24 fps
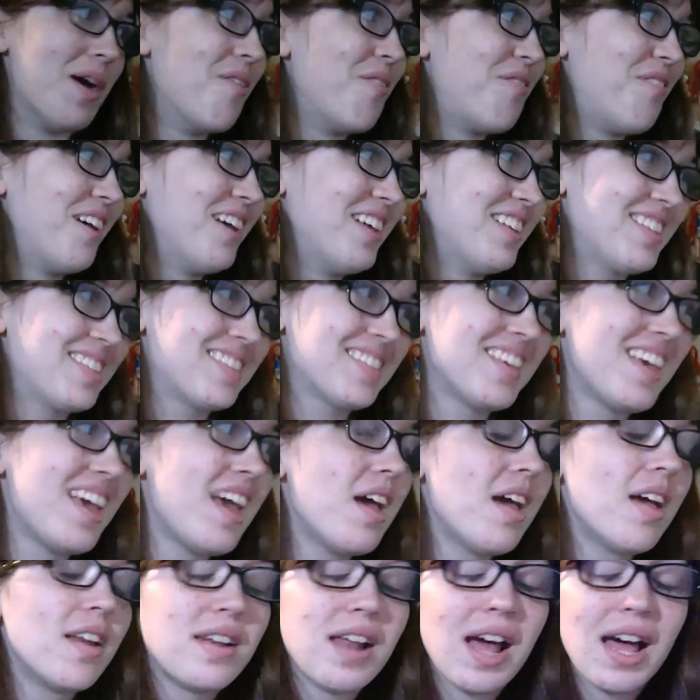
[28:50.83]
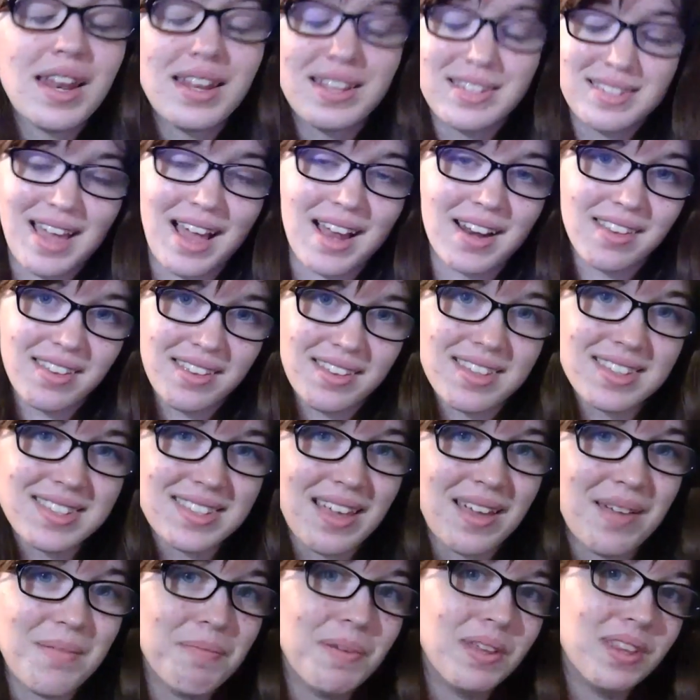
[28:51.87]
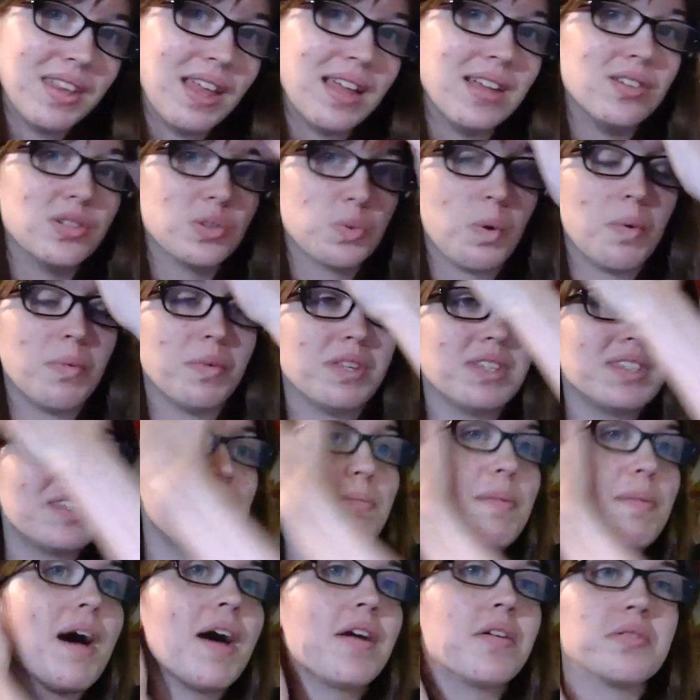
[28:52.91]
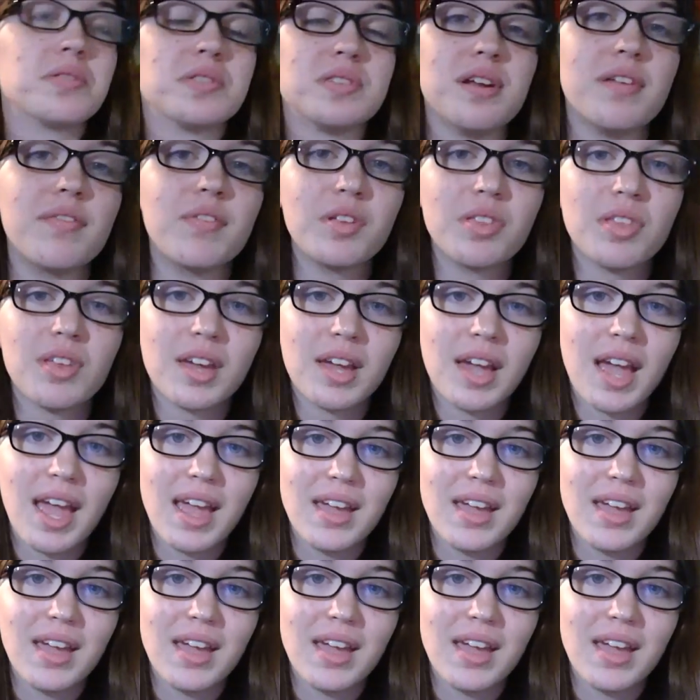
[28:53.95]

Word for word: outfits not exactly the same, but they just went with the same patterns and everything.